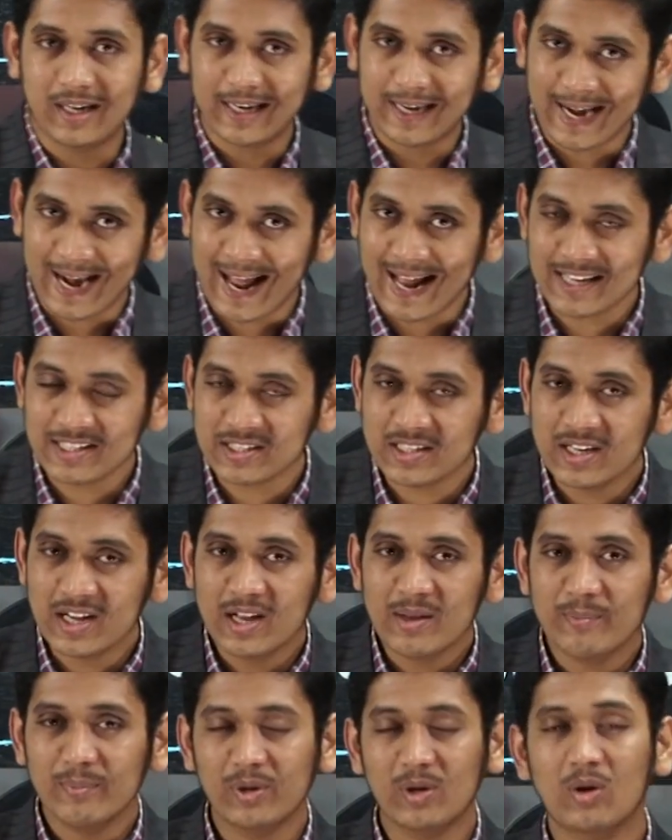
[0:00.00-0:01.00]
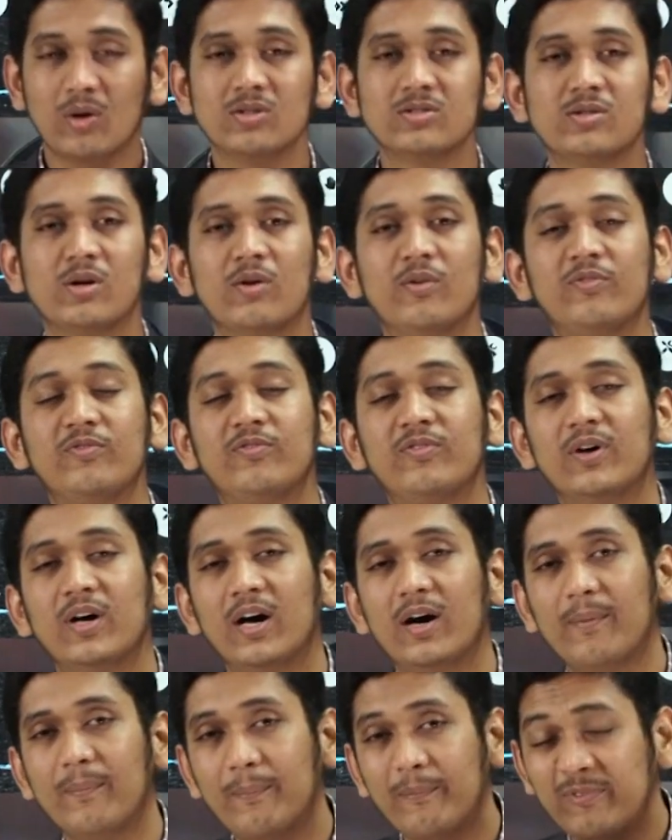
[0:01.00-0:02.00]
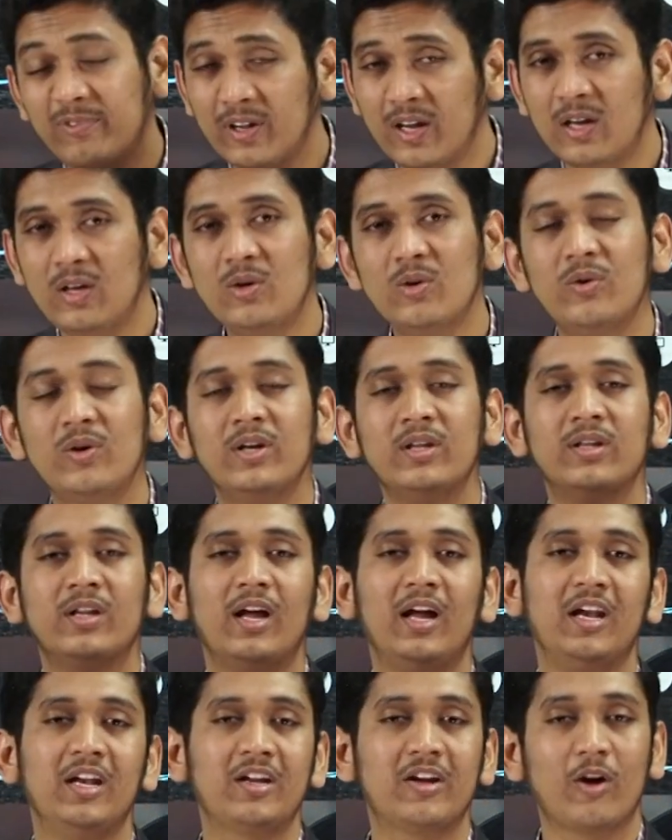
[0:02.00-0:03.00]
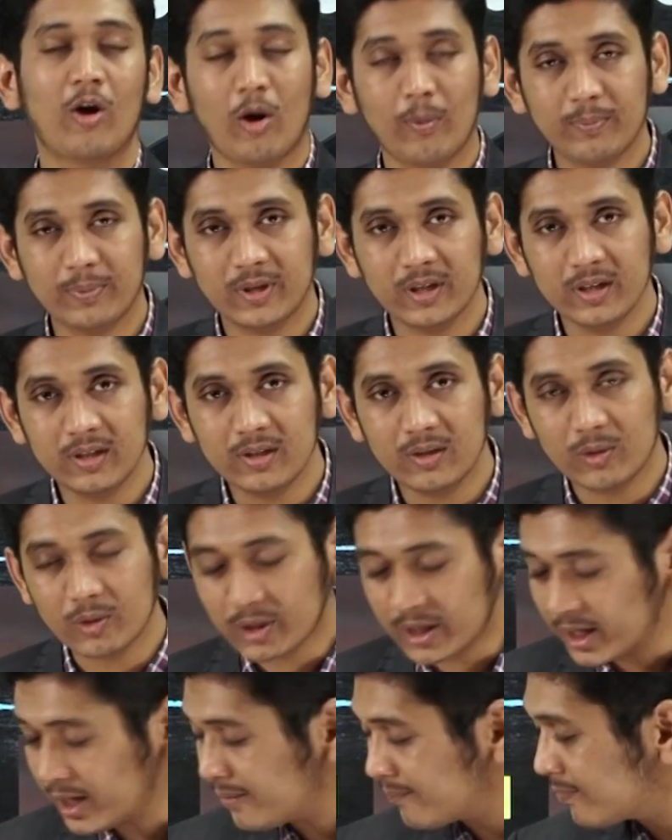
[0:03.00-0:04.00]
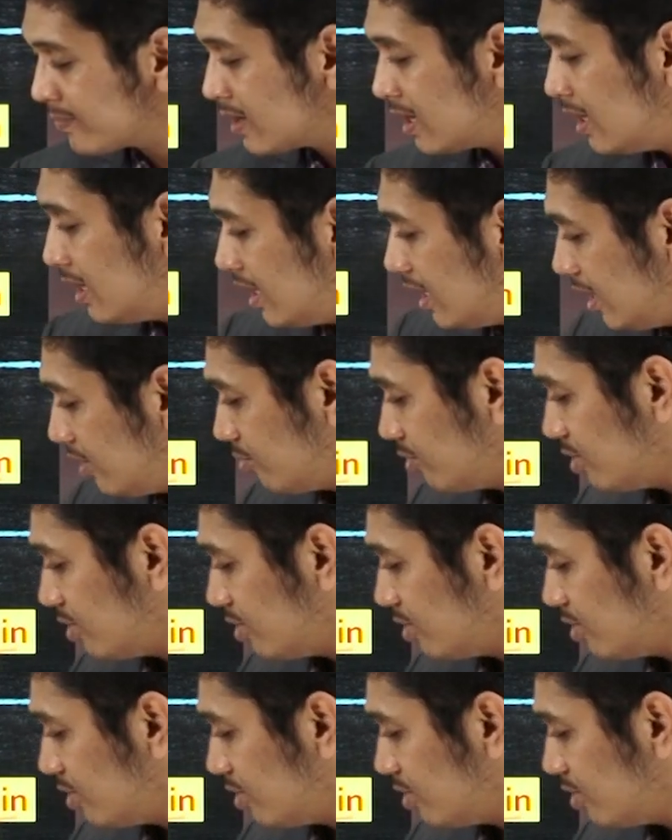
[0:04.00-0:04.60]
crash because of failure in the helicopter. Okay, it